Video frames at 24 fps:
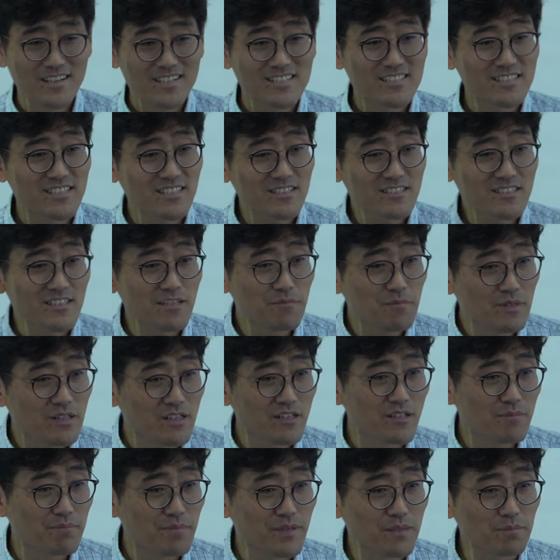60
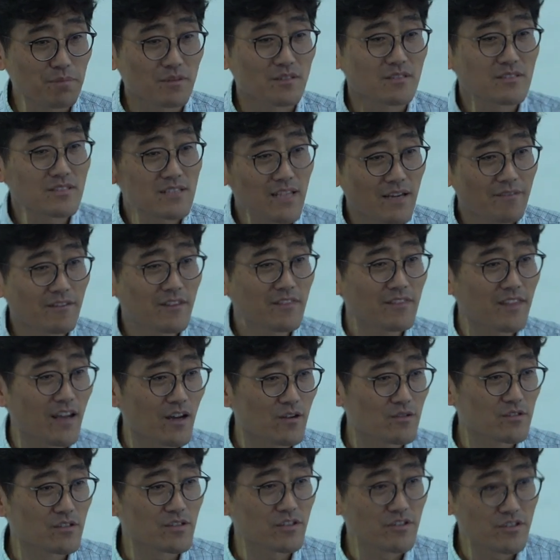million people,
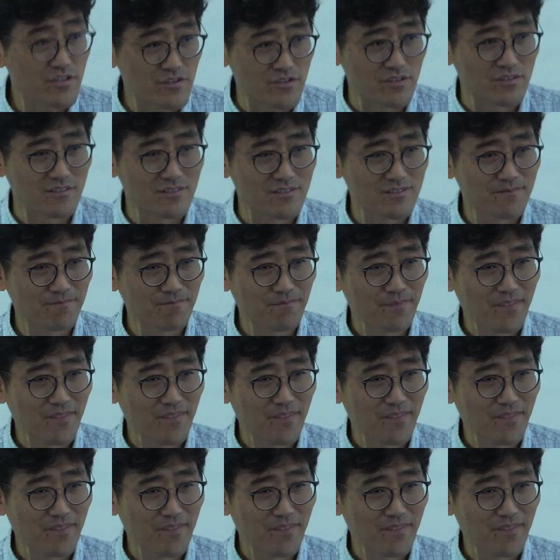7,000 Christians.